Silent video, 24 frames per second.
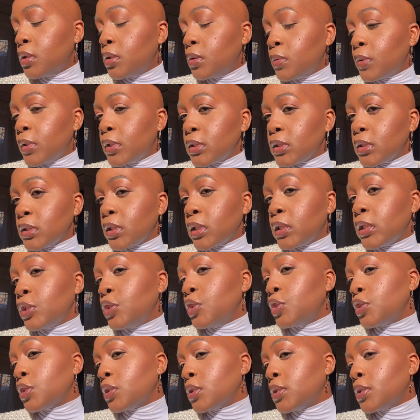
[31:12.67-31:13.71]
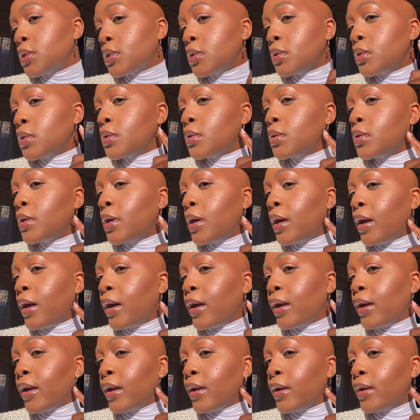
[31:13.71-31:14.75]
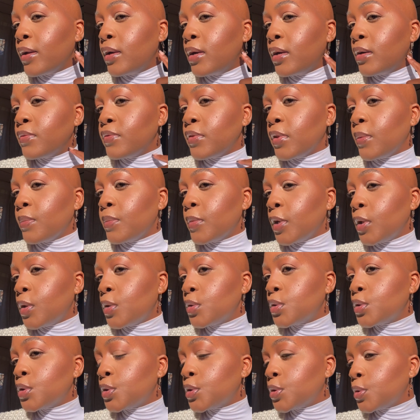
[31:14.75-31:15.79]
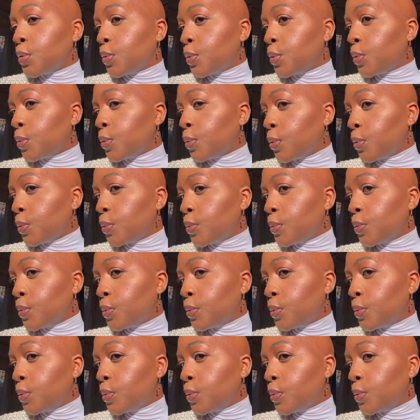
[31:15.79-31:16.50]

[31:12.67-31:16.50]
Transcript: what is it, Legit? I love them. They look so cool. So